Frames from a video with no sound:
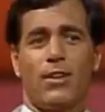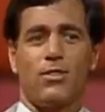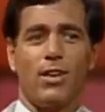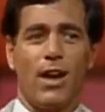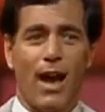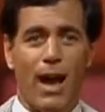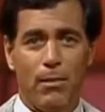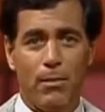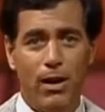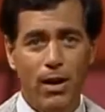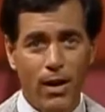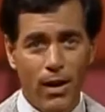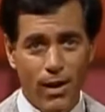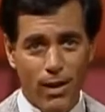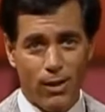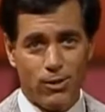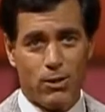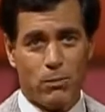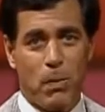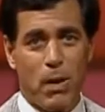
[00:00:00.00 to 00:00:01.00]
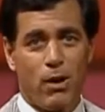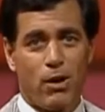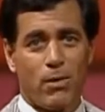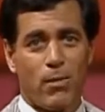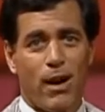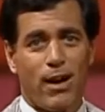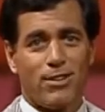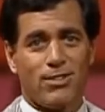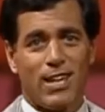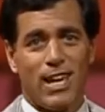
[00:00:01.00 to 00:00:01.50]
next time, this is Peter
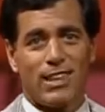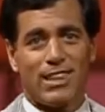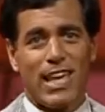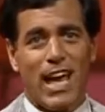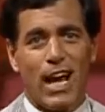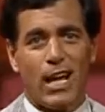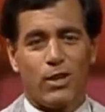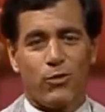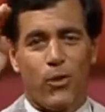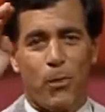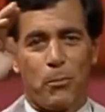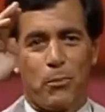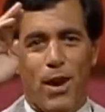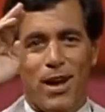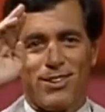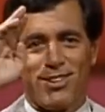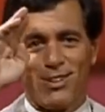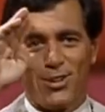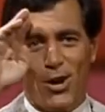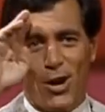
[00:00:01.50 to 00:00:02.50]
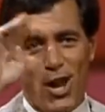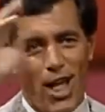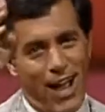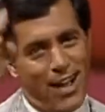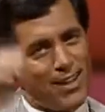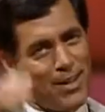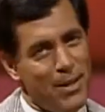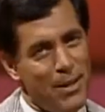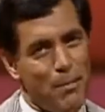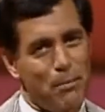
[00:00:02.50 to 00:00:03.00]
Tomarken saying thanks for pressing your
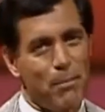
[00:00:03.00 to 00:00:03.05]
luck.